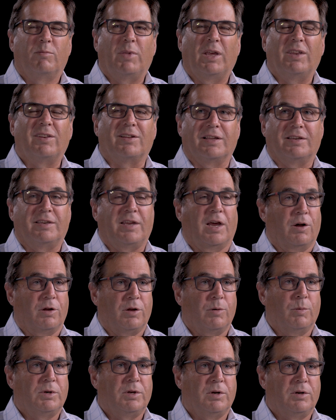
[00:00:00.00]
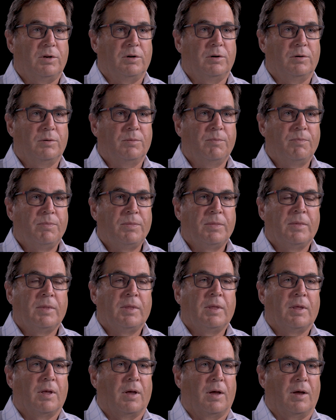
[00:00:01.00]
basically tell you what to do,
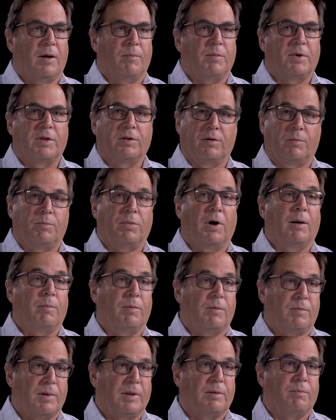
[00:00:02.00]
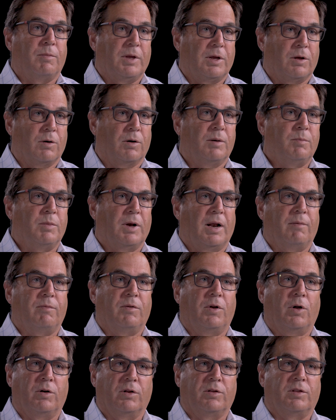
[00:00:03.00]
because it'll probably be good, but
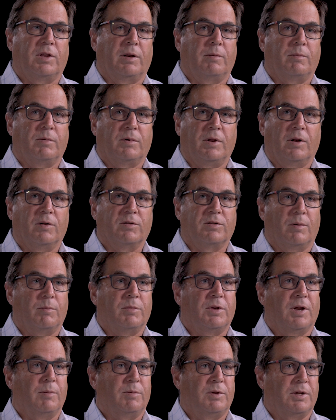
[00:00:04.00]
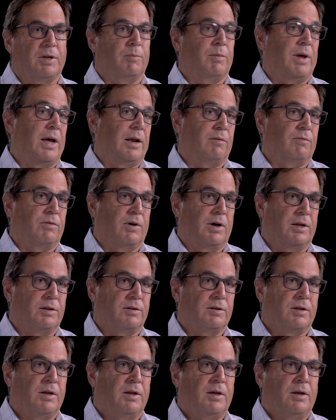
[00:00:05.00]
I've noticed that sometimes you get bad
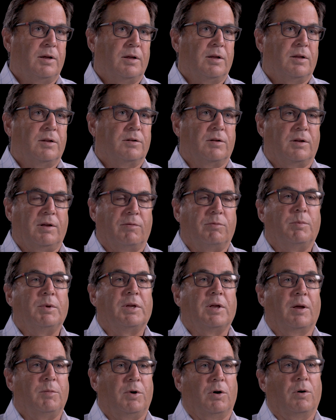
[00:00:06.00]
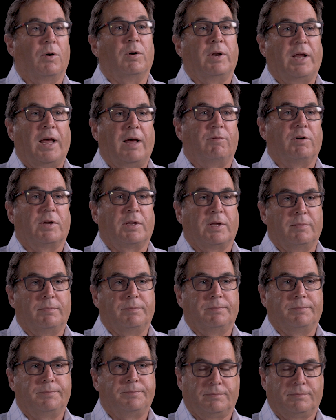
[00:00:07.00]
advice. So you have to become your own advocate.